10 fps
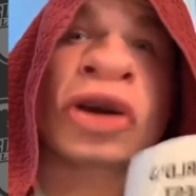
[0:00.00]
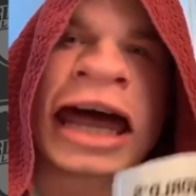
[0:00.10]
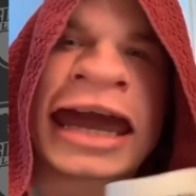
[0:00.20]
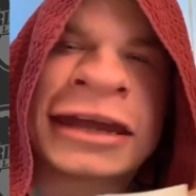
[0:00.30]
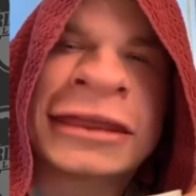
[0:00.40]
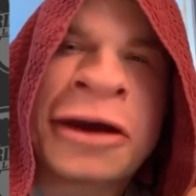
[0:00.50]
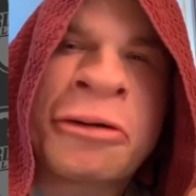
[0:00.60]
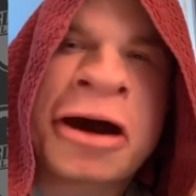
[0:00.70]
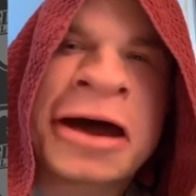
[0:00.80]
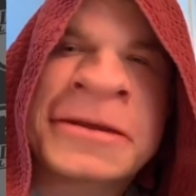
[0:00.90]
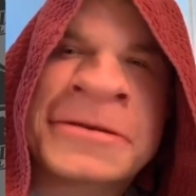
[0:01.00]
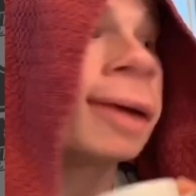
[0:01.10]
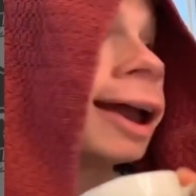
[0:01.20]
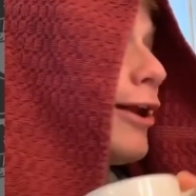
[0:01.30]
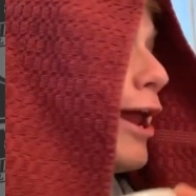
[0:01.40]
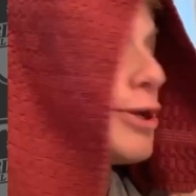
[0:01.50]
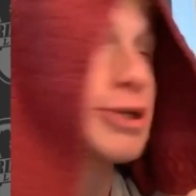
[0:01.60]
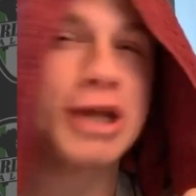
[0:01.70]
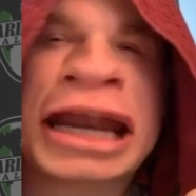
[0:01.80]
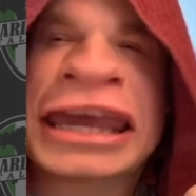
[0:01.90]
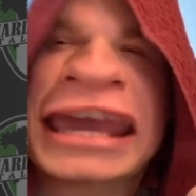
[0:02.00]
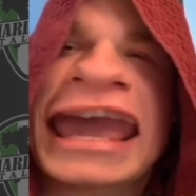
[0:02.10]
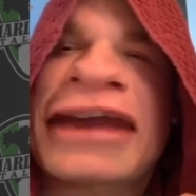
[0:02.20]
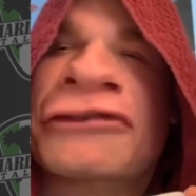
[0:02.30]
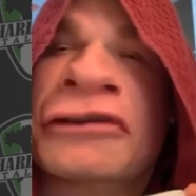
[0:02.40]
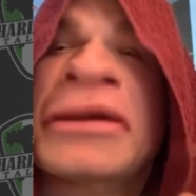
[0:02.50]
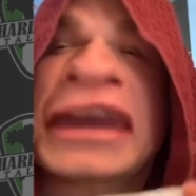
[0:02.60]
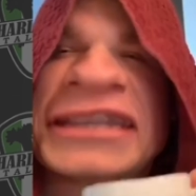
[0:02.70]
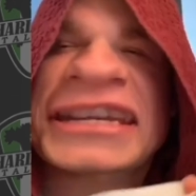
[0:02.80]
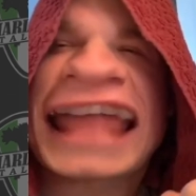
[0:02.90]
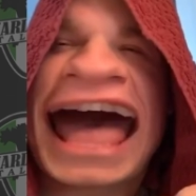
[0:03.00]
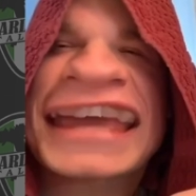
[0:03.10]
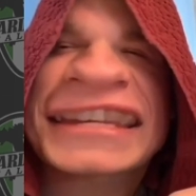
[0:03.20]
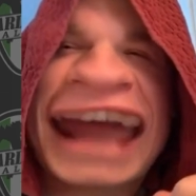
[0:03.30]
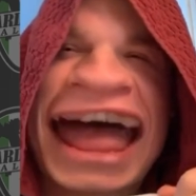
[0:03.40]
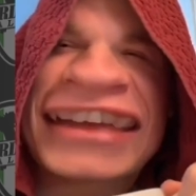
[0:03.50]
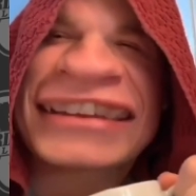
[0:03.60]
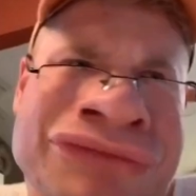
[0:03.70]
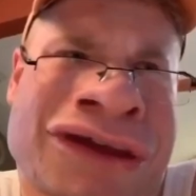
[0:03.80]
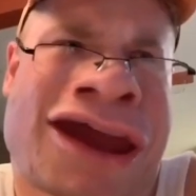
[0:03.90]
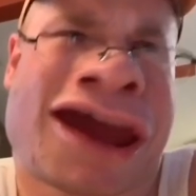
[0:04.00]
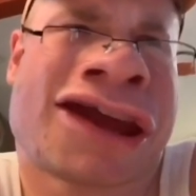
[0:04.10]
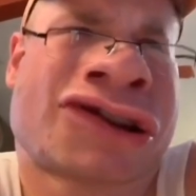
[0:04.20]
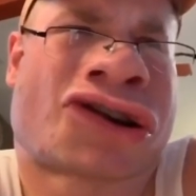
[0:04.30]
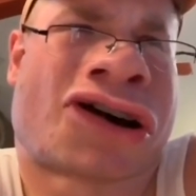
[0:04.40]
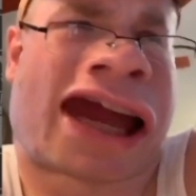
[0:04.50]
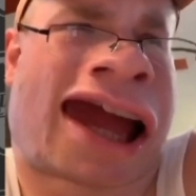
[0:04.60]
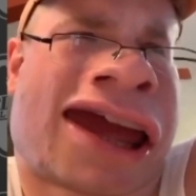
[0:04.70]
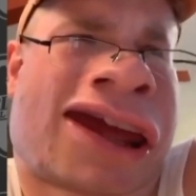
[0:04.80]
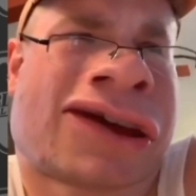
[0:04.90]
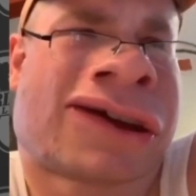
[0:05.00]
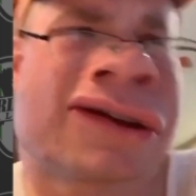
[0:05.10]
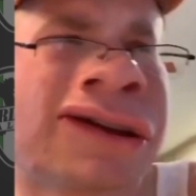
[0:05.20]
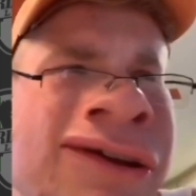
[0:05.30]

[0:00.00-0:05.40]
You like it, that one? My grandson he get it for me. It's nice, huh? Hey, it's okay.